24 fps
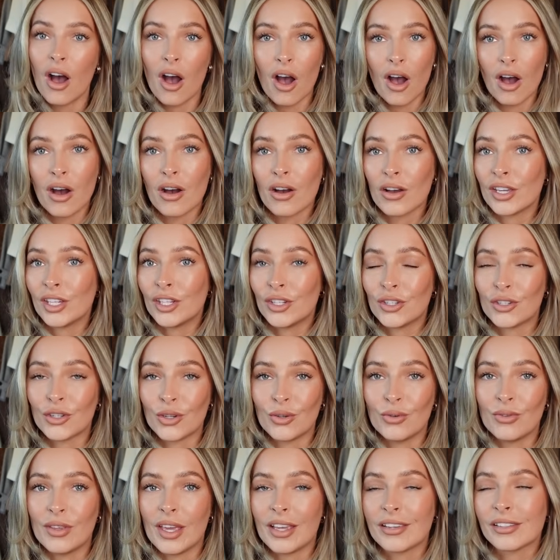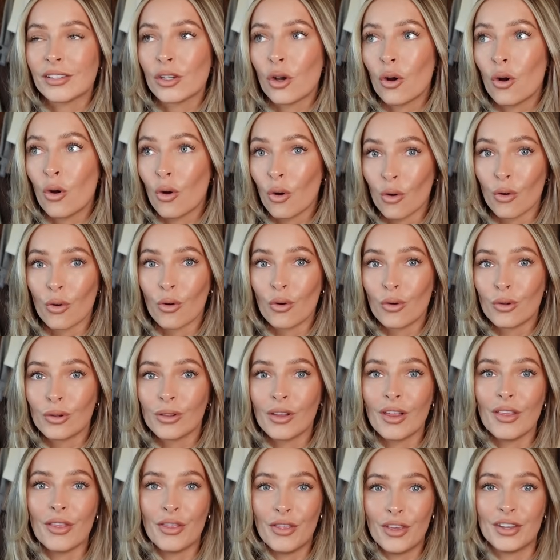I do this
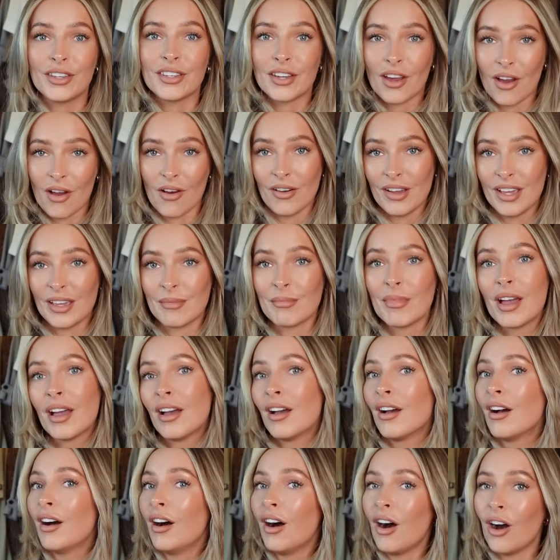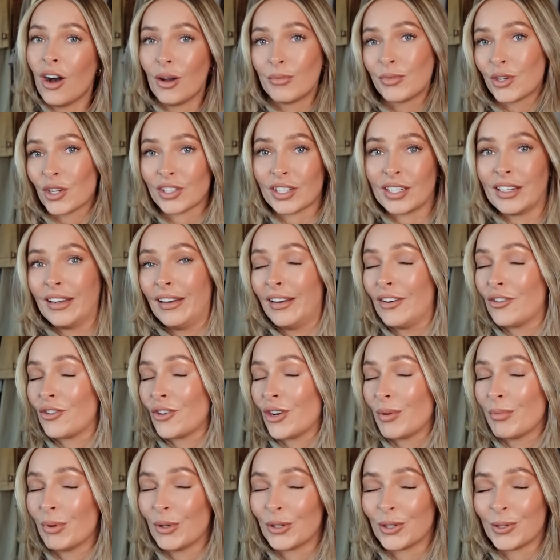all the time. I'm just going to
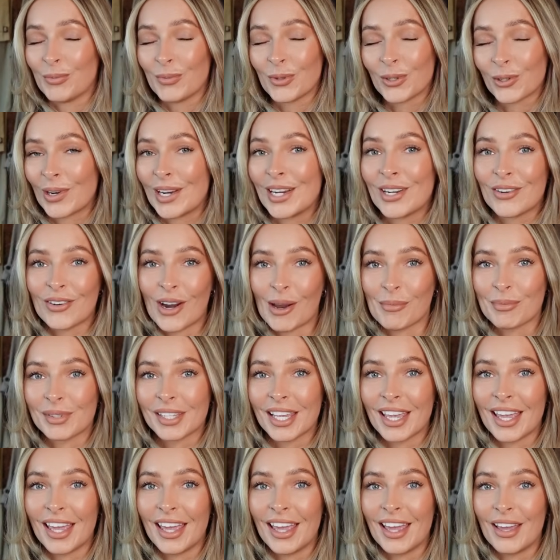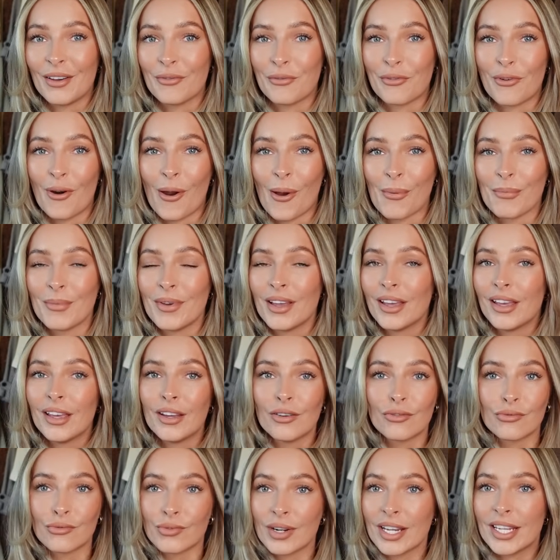literally put some screen grabs here from
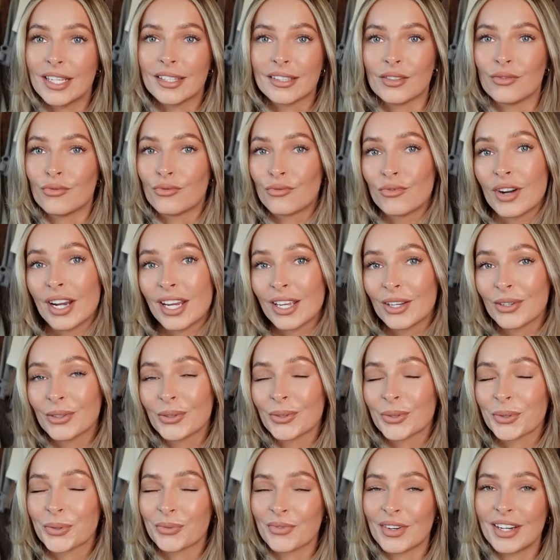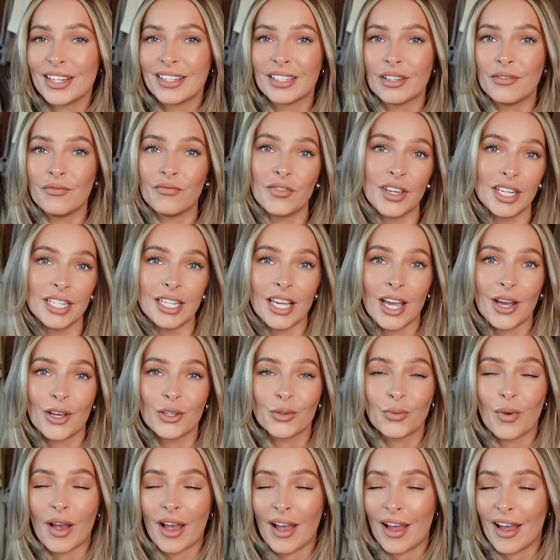recent reels, recent
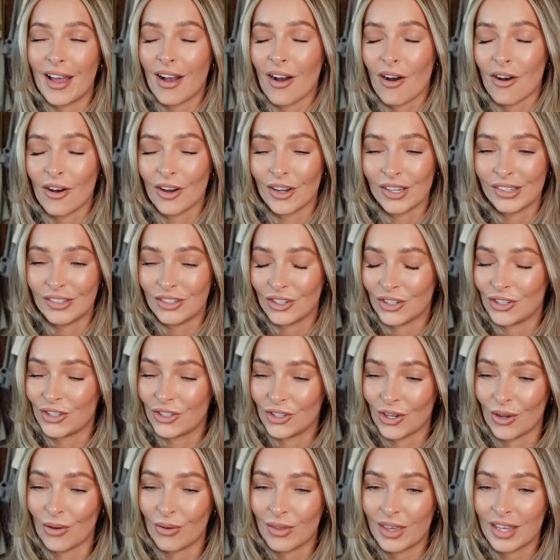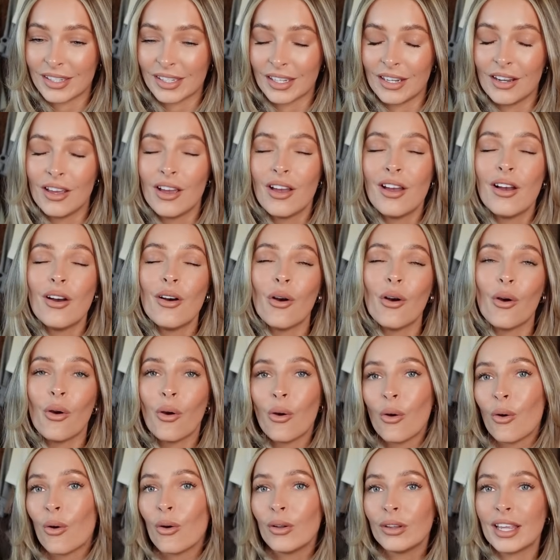videos where I just do this. And
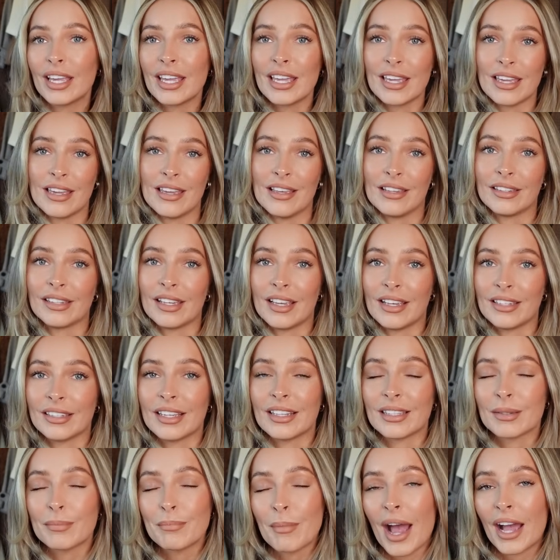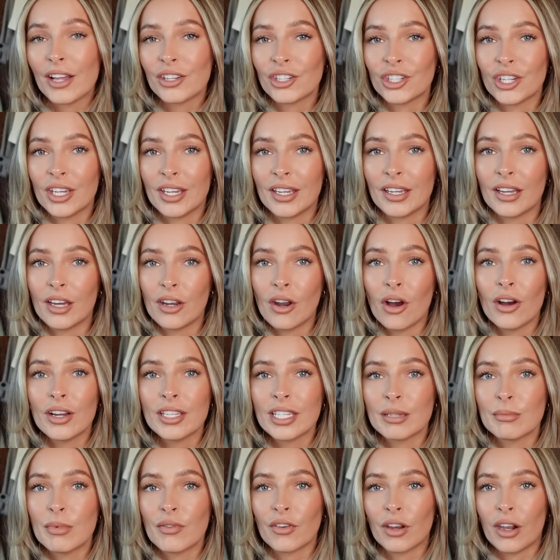all it is it's matching an
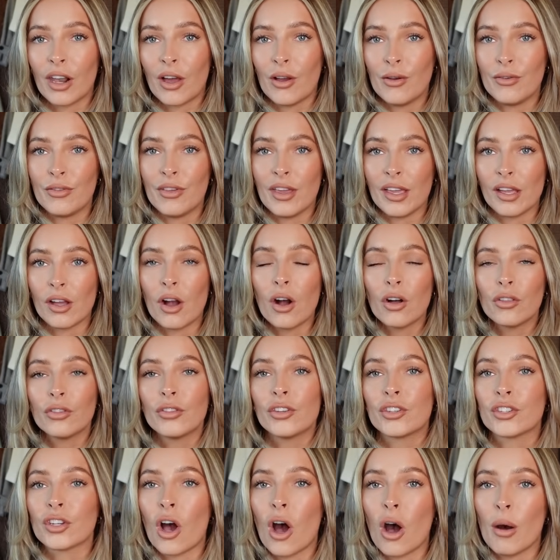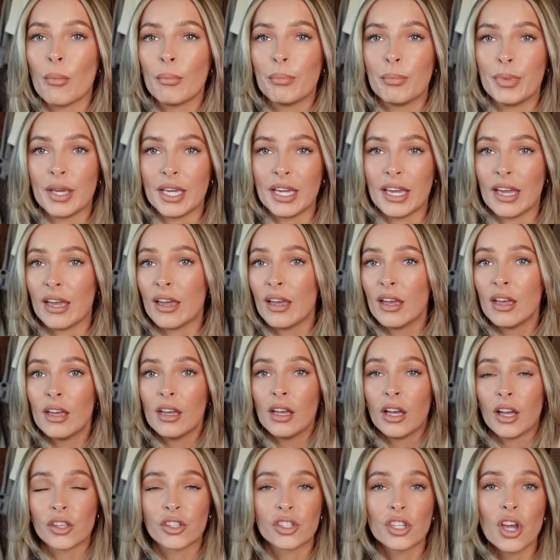item of clothing on the top, be it
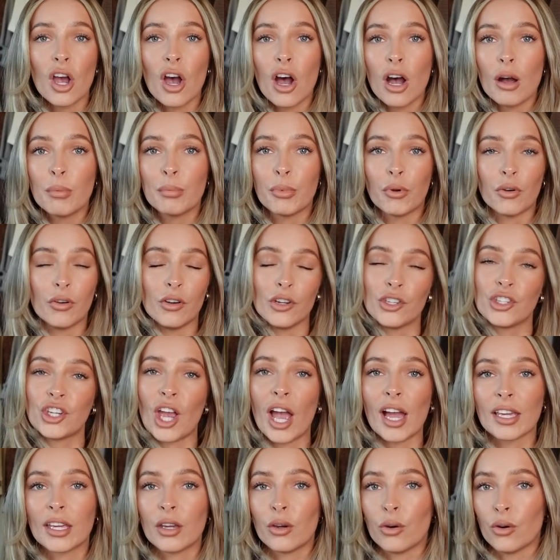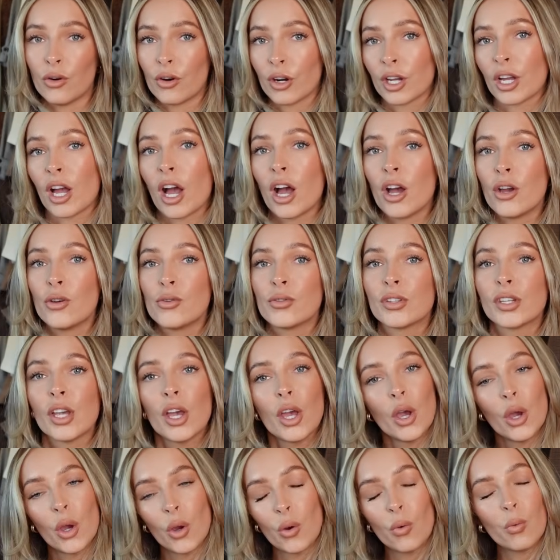a top or a jacket or a coat,
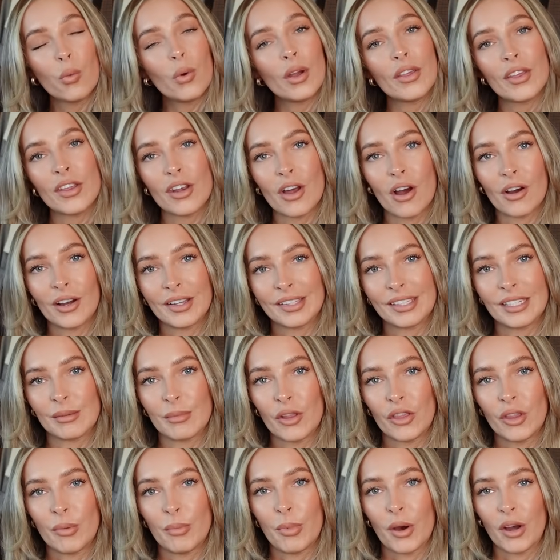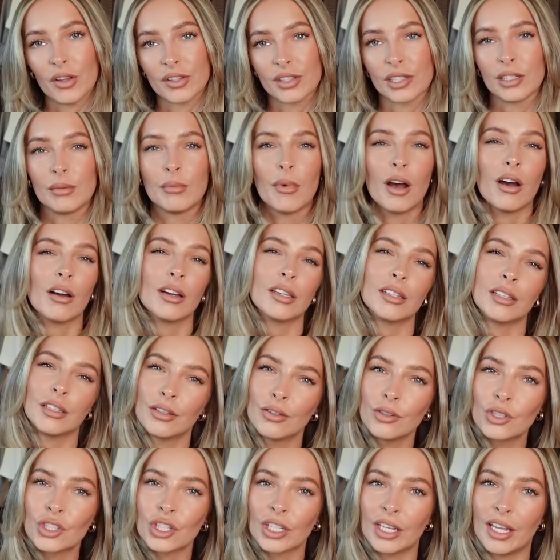with an item on the bottom. I
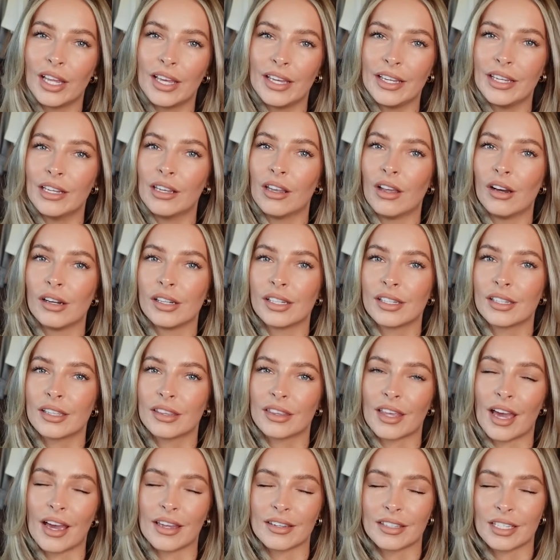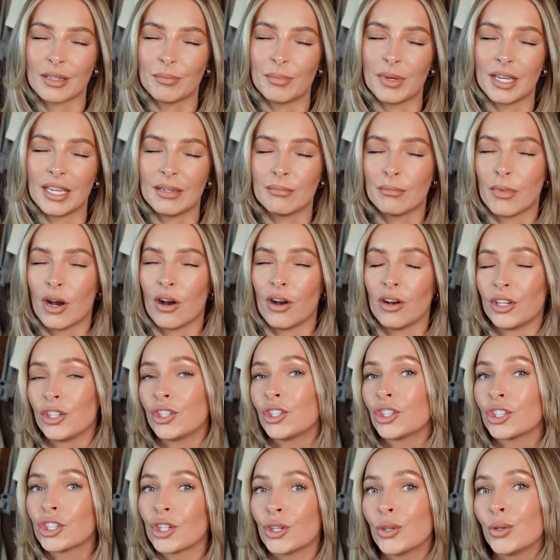usually like that to be my
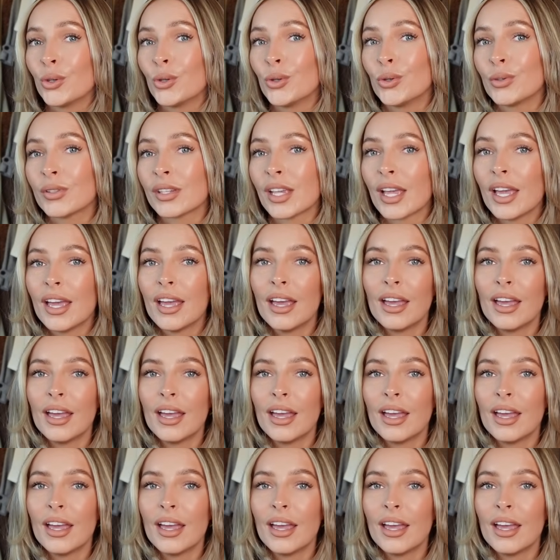shoes.